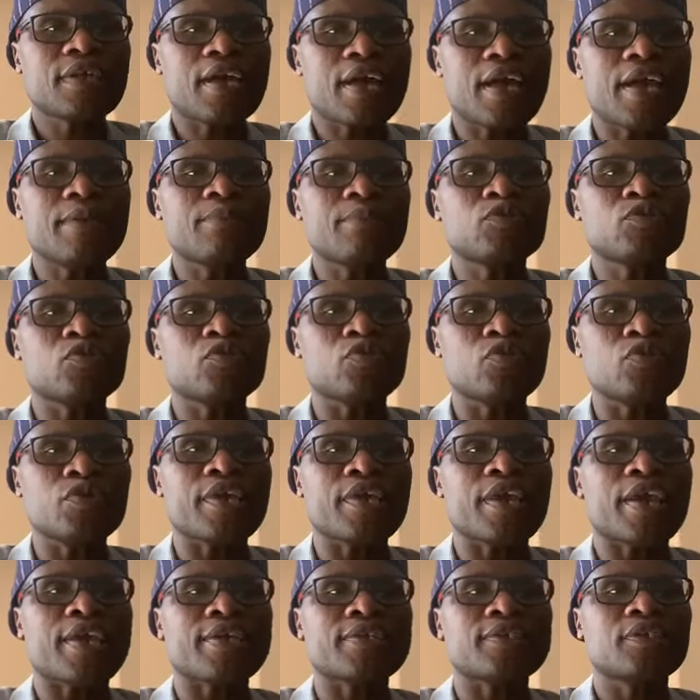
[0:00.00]
time to
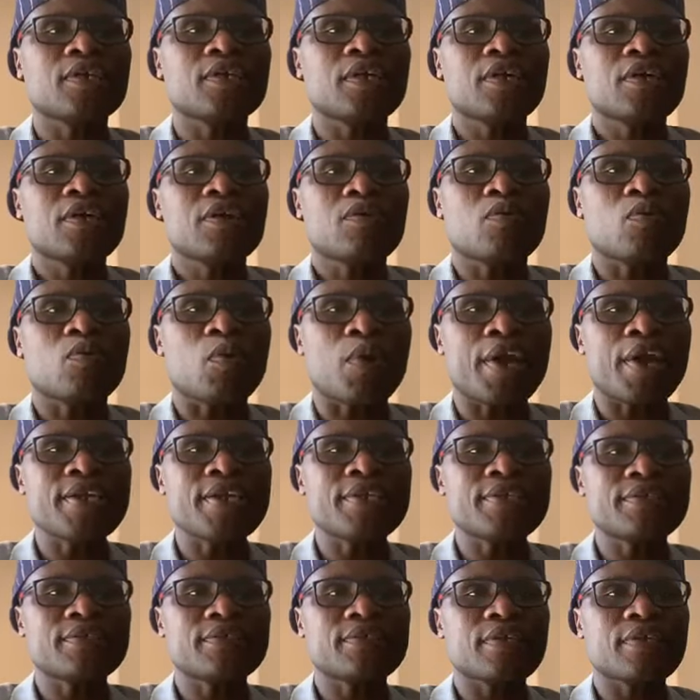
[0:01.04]
look at
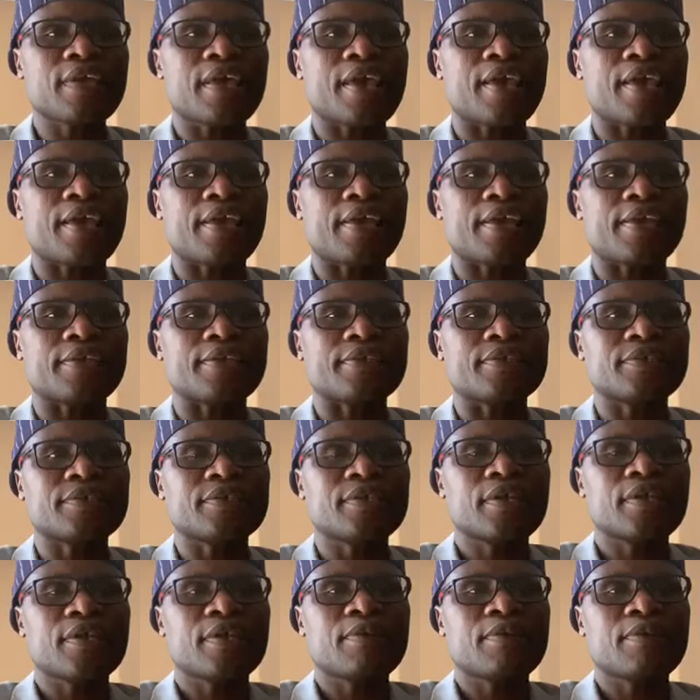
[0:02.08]
ways and